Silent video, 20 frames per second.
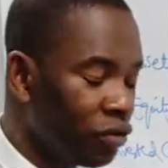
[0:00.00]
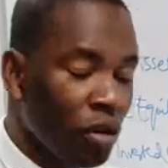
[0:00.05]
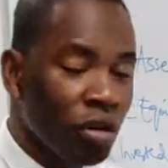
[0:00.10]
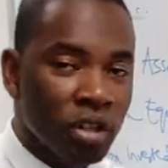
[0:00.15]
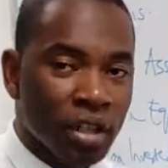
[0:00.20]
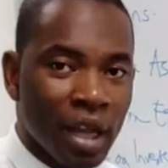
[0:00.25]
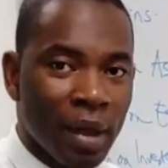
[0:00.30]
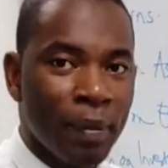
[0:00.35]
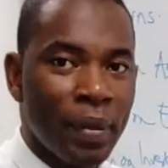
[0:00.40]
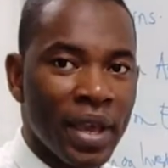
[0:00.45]

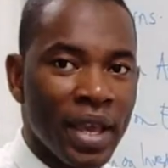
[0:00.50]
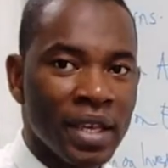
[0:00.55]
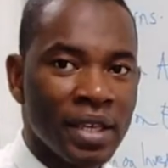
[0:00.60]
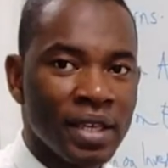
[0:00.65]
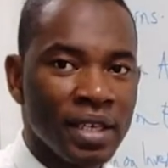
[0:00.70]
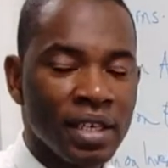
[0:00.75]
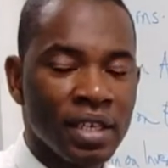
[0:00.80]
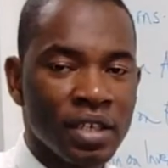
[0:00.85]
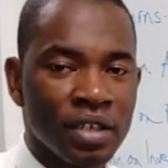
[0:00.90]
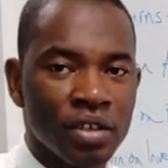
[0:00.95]
Growth
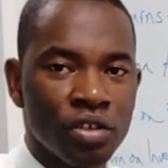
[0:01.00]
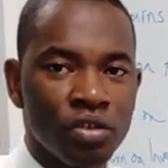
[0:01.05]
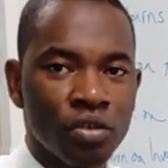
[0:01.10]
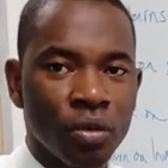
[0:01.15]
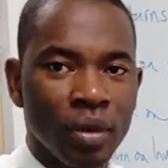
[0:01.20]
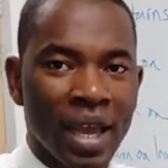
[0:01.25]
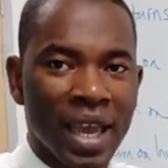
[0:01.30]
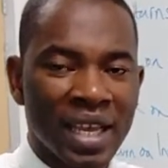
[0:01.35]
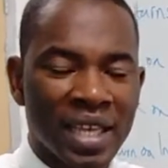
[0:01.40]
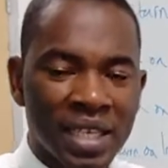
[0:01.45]
capex is
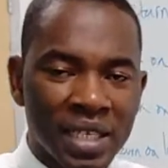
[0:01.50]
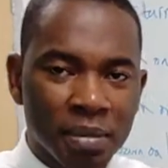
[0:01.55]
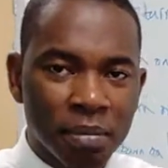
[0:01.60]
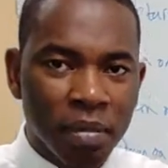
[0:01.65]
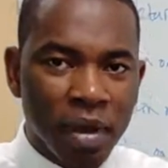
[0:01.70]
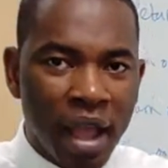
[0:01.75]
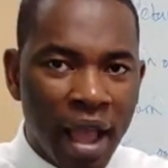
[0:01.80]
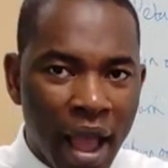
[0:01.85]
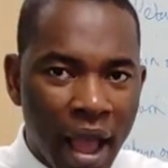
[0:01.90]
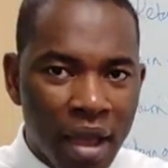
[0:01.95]
to
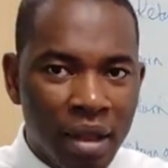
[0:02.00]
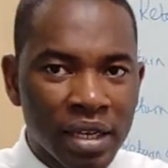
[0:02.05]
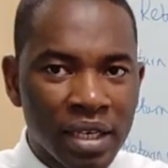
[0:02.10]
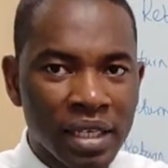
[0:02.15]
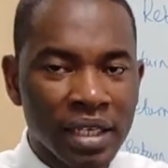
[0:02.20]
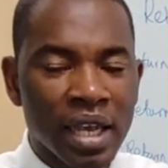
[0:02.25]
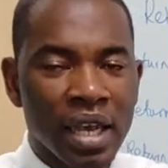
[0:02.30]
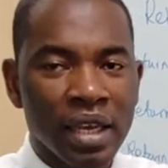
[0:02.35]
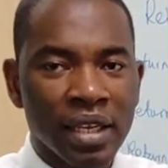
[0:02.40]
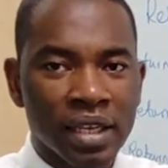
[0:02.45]

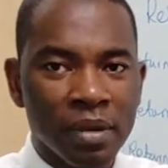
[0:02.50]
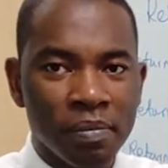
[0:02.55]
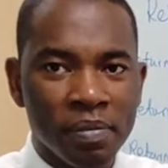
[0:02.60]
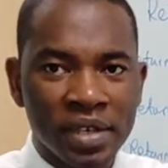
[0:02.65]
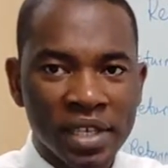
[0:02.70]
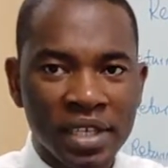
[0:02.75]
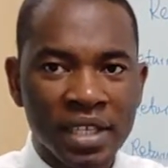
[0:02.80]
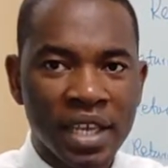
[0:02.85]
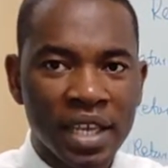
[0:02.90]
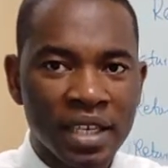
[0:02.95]
expand the
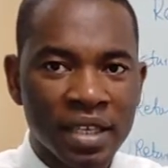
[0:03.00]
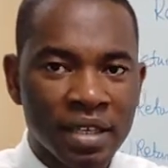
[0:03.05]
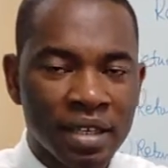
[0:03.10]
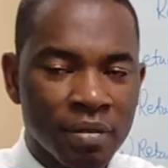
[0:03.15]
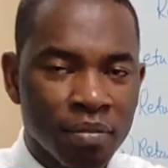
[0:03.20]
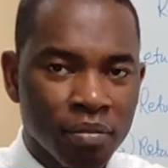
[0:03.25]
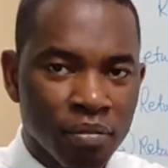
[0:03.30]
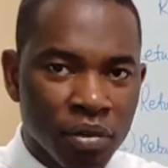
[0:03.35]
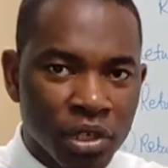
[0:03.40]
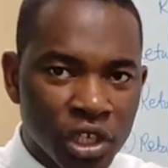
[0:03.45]

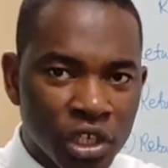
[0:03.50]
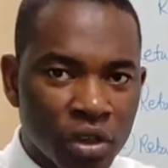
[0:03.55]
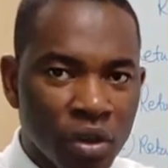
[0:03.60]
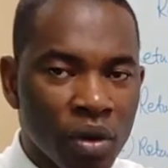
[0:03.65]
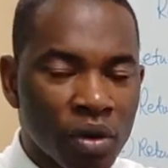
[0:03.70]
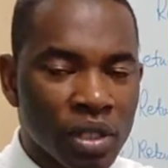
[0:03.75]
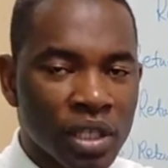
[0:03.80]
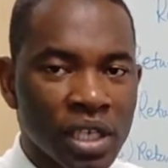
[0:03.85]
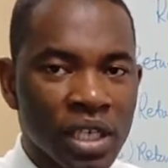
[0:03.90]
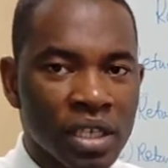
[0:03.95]
business
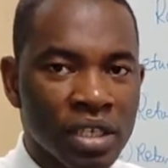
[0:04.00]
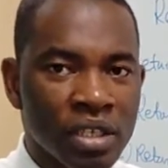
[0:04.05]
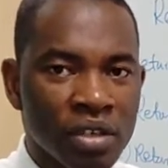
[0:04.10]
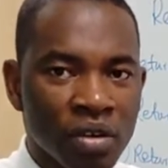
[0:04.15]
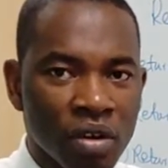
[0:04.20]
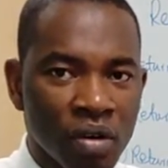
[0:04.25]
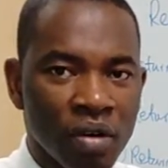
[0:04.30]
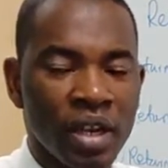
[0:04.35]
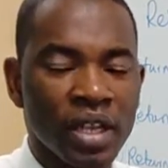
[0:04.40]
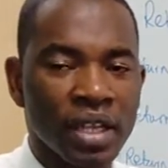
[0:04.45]
beyond its
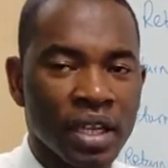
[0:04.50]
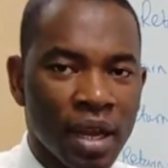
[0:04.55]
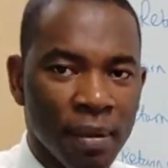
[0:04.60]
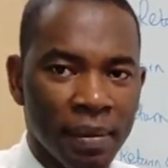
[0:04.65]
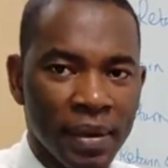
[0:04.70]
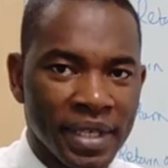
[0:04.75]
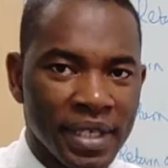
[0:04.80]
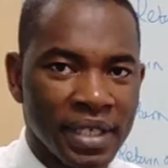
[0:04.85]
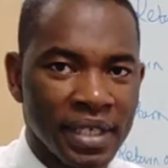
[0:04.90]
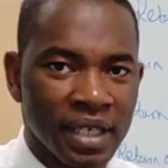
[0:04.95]
current
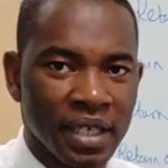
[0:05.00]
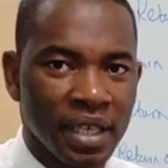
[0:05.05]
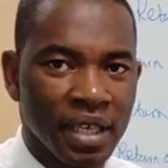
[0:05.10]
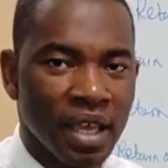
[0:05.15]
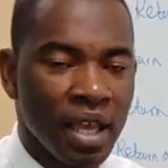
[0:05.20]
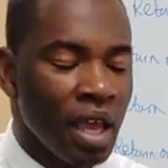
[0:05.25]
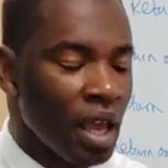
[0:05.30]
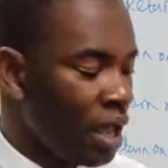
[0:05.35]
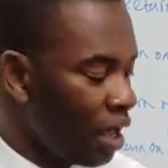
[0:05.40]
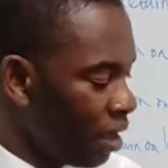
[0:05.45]
capacity.
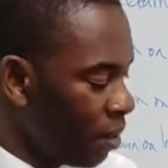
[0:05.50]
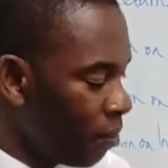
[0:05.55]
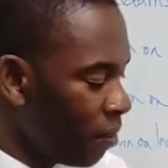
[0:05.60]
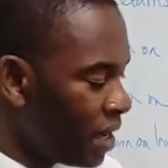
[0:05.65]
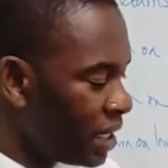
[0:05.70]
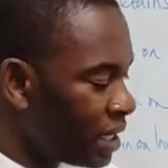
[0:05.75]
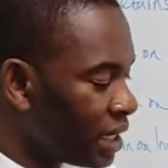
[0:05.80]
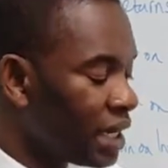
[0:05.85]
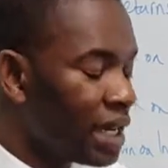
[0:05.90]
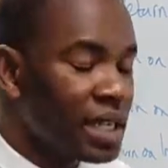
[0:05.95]

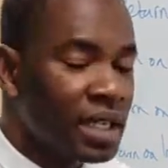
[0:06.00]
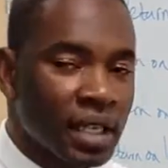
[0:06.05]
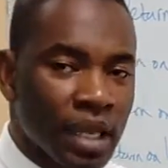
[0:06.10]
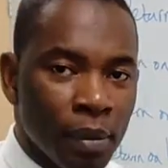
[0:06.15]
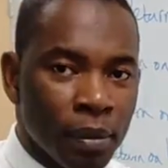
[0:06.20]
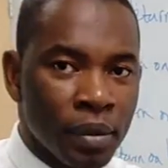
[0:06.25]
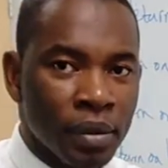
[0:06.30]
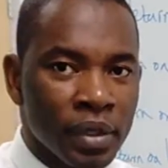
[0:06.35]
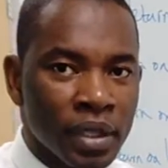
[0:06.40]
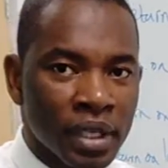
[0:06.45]
maintenance
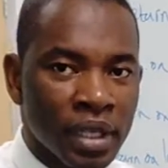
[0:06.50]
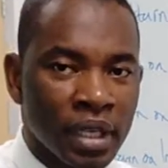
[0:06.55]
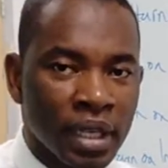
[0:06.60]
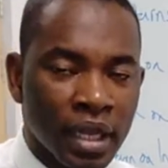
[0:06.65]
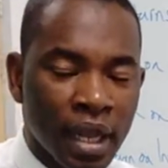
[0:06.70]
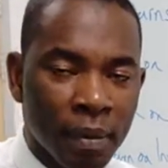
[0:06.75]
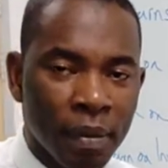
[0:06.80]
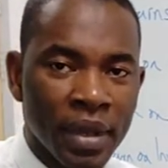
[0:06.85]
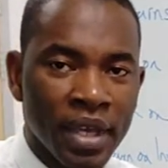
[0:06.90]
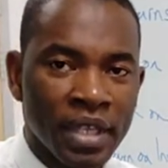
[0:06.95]

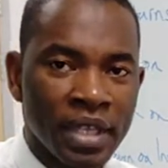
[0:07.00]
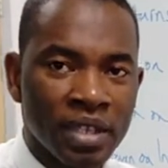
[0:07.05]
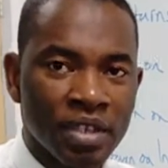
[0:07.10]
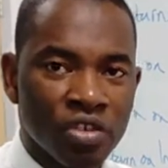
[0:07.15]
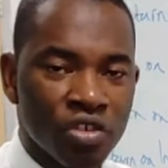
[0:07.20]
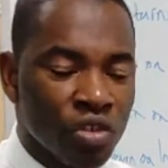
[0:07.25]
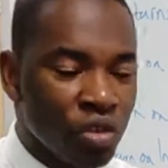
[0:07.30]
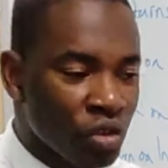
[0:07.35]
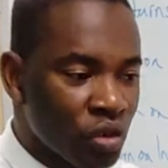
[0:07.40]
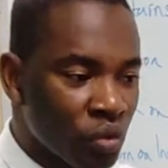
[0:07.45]
capex
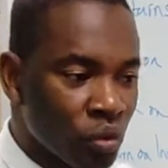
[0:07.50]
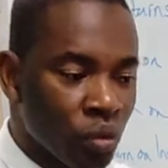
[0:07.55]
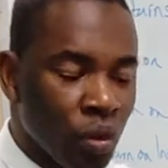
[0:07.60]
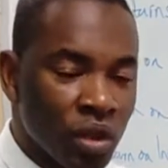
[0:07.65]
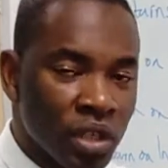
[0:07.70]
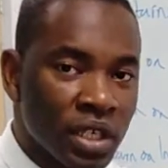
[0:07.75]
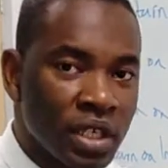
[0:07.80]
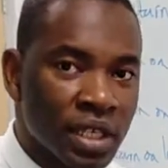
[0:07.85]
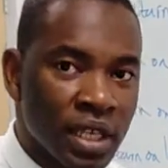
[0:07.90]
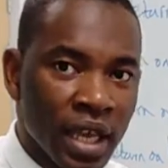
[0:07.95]
is just
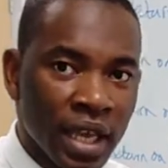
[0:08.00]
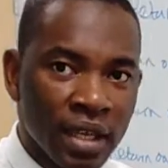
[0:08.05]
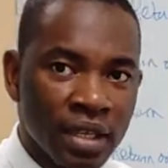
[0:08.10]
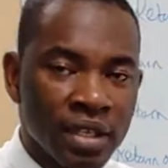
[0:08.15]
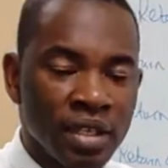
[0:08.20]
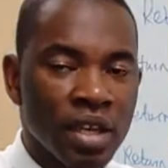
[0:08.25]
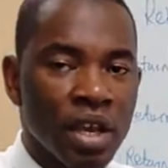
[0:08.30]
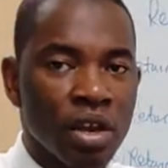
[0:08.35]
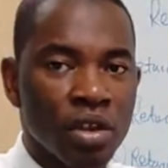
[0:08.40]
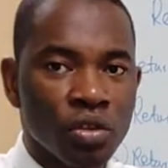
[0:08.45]
what it
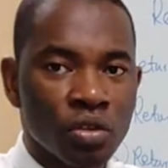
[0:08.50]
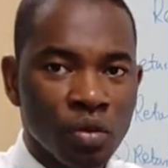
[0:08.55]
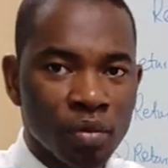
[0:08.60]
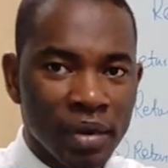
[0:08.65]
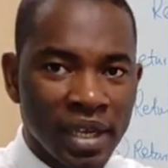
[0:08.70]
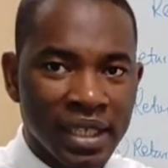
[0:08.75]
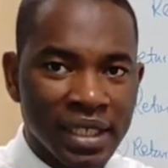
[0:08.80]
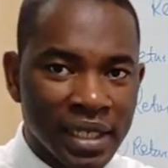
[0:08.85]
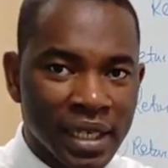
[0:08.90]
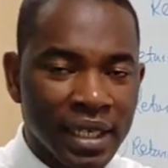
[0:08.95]
takes
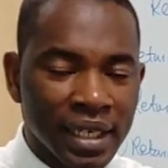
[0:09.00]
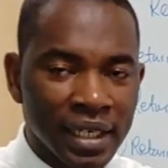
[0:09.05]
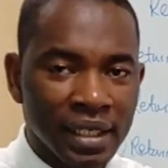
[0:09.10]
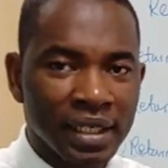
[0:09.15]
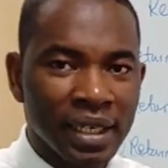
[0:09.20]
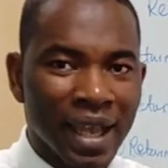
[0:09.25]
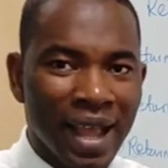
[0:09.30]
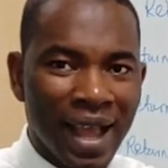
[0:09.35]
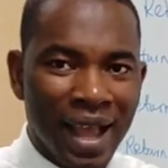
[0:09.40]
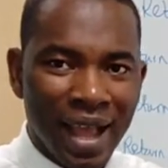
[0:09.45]
to maintain
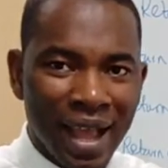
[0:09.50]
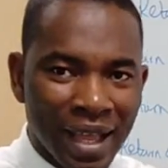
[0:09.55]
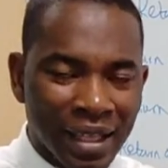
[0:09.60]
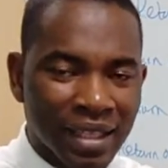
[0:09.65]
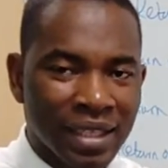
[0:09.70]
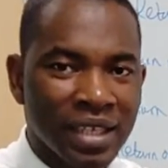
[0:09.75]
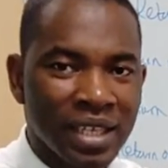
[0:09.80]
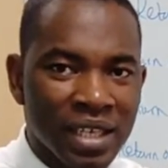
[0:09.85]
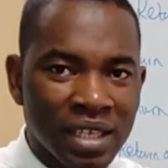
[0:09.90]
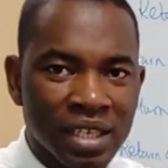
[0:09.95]
it
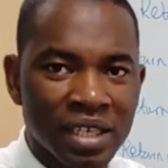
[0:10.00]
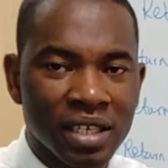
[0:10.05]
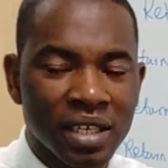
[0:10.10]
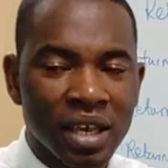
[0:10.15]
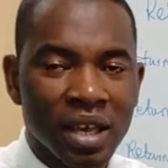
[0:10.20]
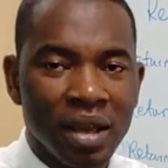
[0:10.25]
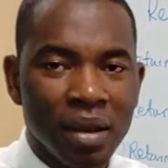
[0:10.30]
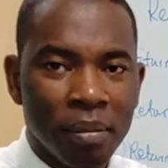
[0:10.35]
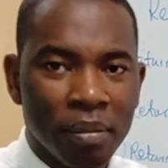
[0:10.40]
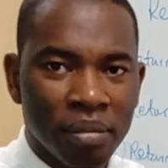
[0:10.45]
at
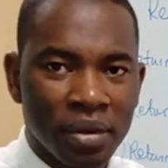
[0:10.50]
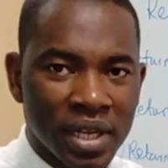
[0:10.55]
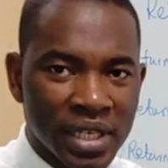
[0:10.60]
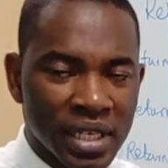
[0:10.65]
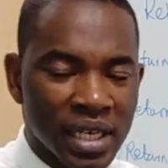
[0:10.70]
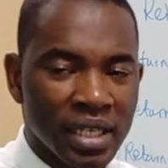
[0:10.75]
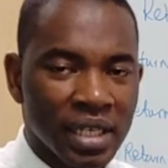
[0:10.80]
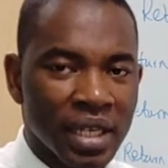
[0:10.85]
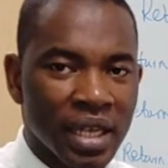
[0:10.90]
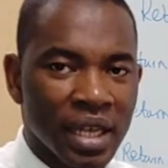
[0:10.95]
its
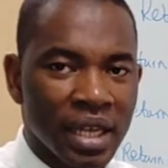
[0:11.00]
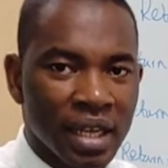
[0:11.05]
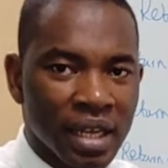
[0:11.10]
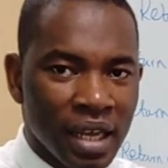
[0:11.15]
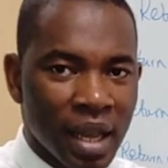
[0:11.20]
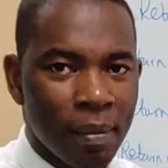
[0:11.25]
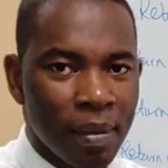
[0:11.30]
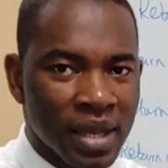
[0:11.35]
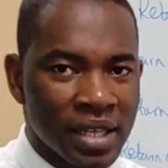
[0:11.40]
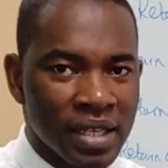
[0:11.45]
present
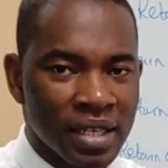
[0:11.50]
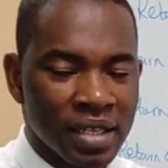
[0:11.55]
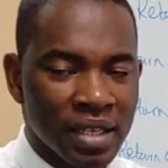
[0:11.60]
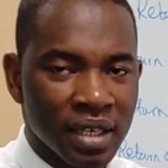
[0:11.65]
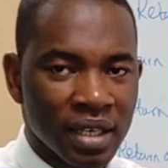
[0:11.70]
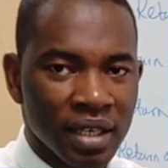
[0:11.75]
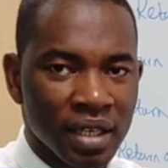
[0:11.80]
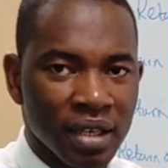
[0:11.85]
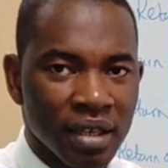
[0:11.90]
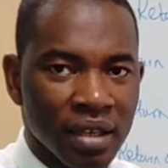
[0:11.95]

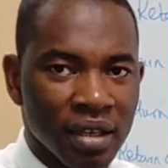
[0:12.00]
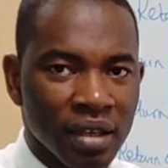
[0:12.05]
capacity.